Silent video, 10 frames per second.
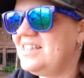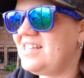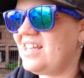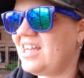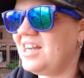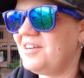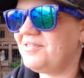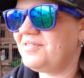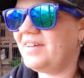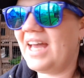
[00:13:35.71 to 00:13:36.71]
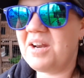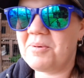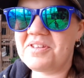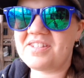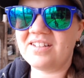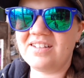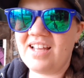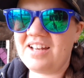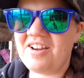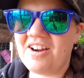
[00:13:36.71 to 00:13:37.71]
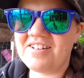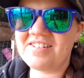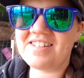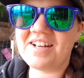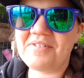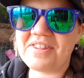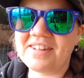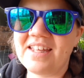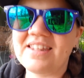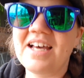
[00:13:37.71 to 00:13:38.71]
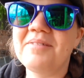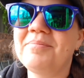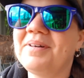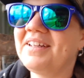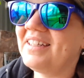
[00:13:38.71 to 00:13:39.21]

take care of animals and gardens and everything like that, but